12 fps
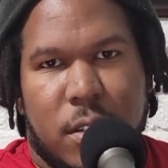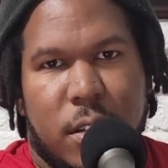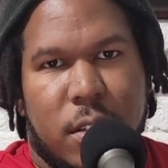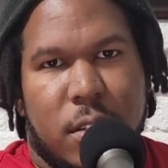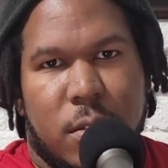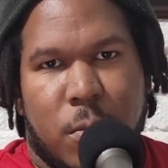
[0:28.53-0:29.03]

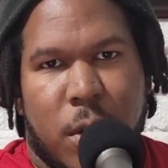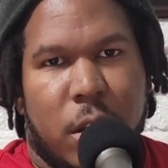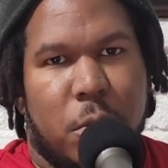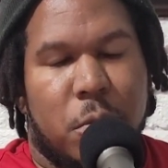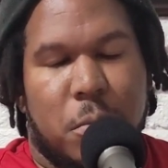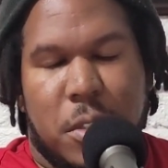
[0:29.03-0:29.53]
does and why
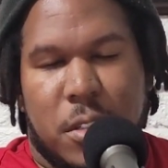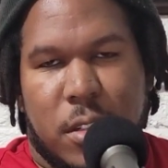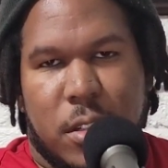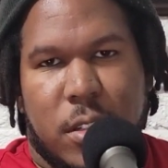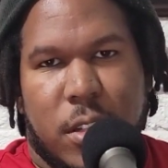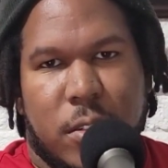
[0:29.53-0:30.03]
it will be
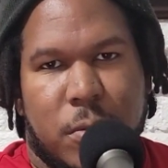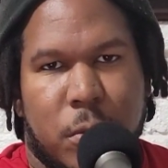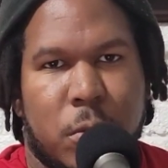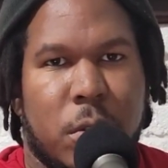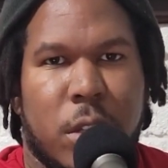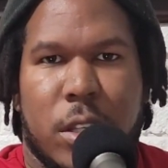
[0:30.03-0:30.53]

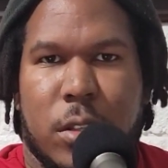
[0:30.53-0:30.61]
successful.